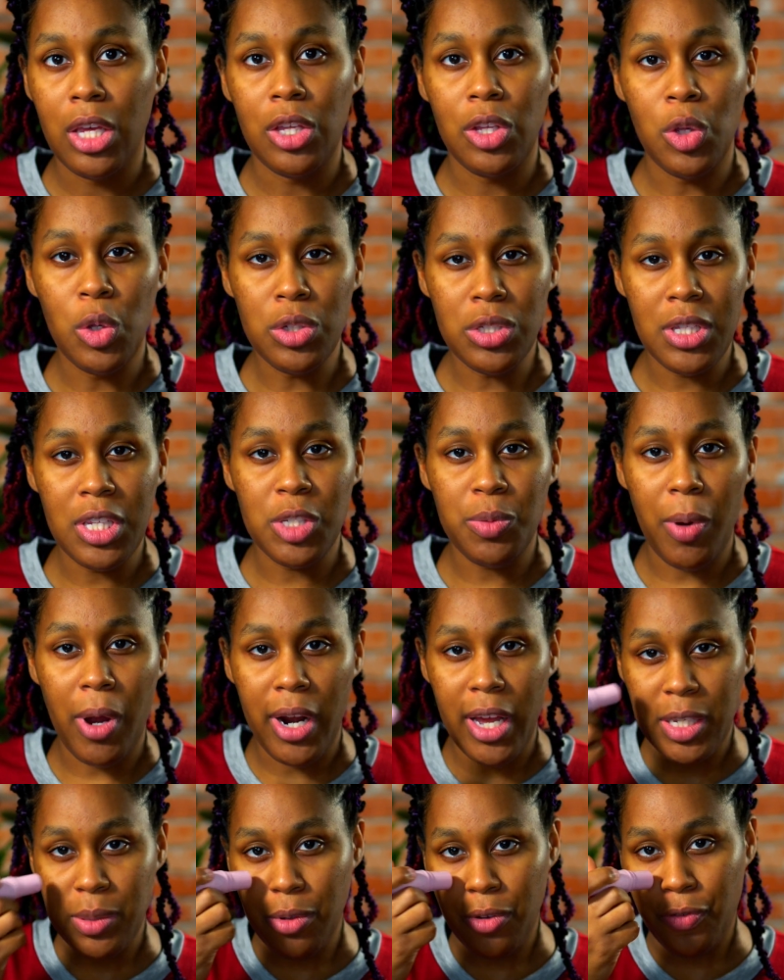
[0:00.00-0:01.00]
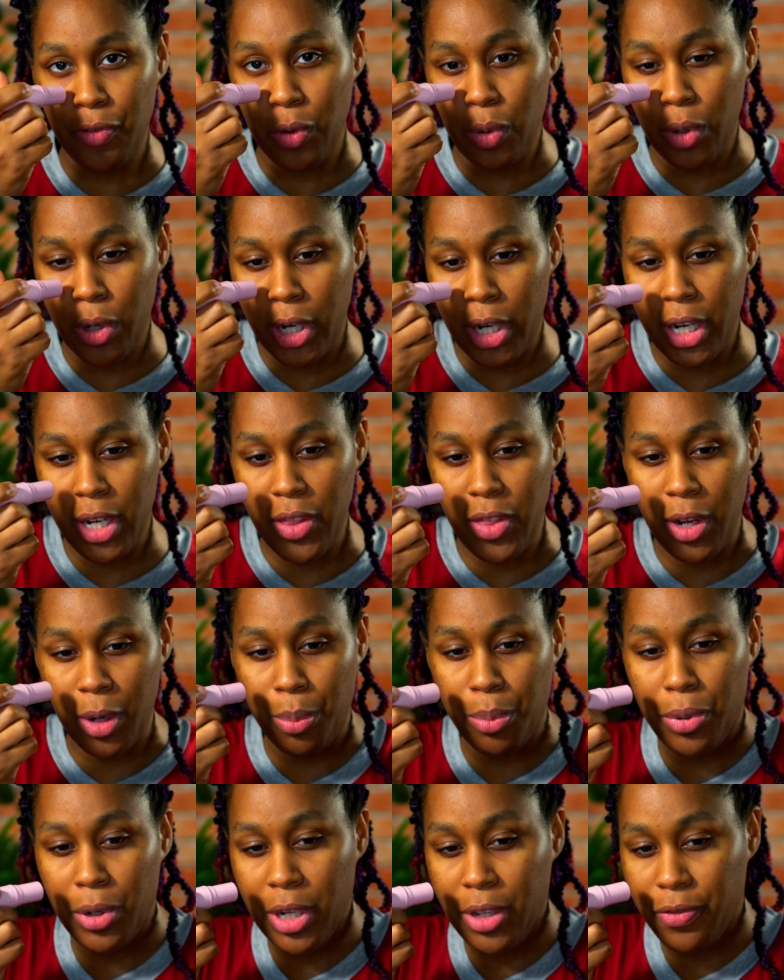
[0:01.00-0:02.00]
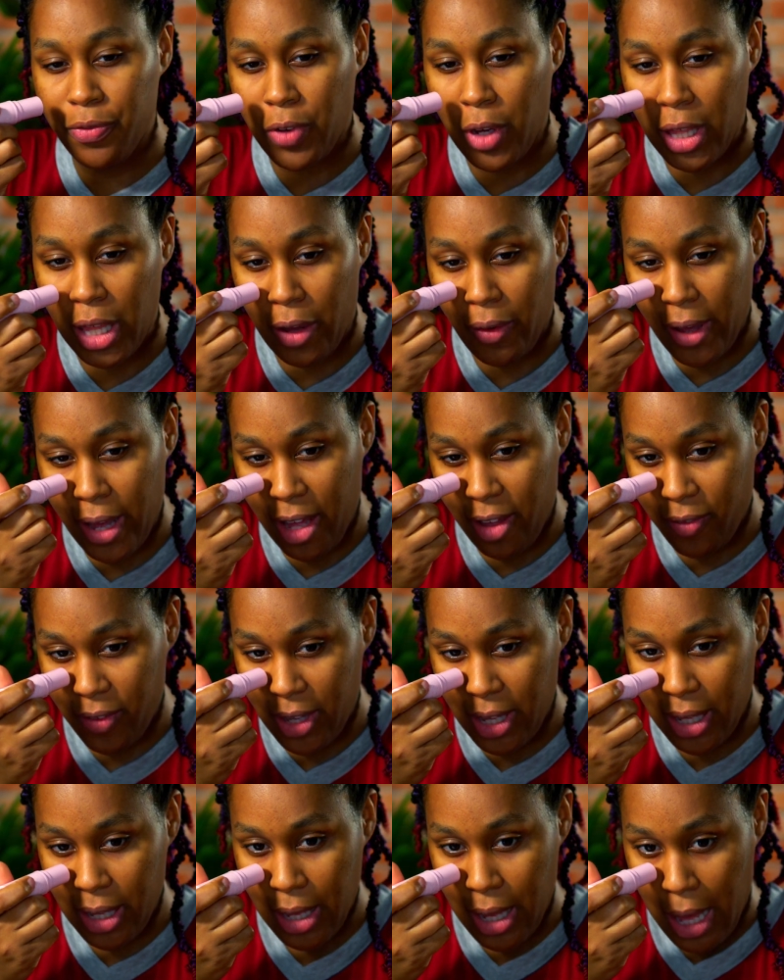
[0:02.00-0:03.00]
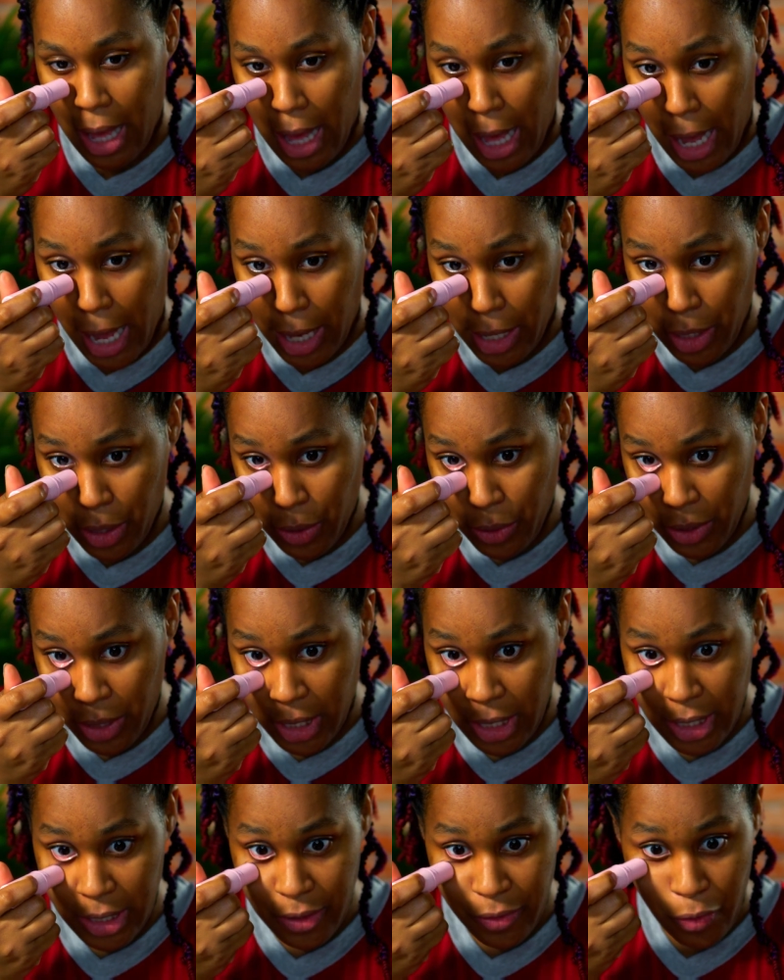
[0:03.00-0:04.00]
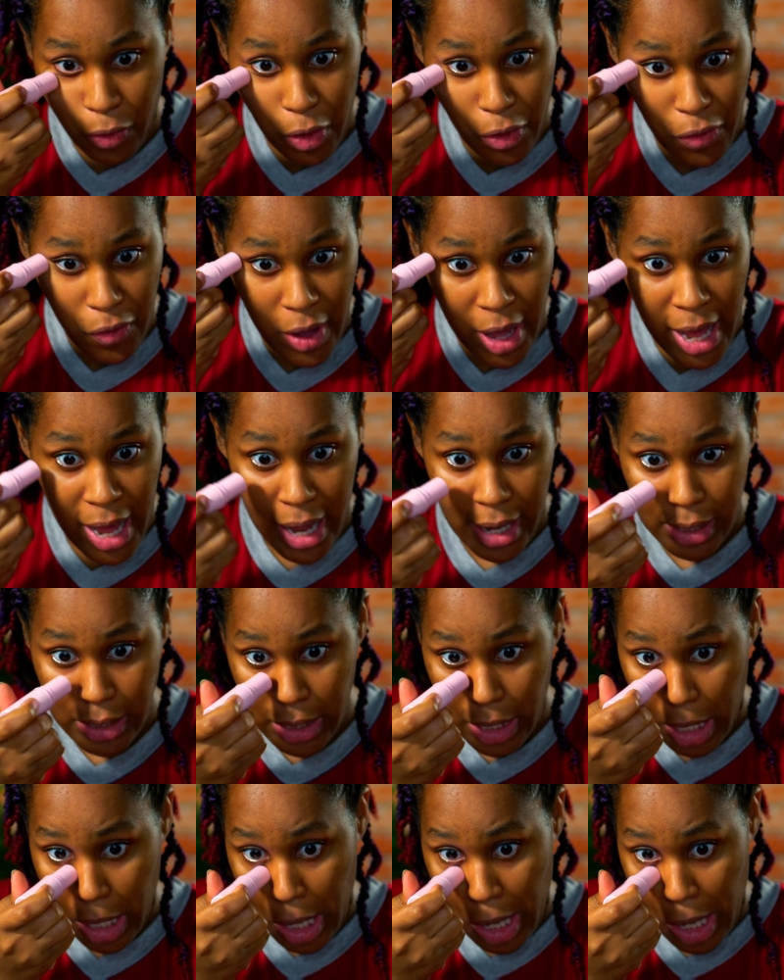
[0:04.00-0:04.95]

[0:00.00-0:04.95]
Using these products before, they're pretty fallout heavy. I know this for a fact.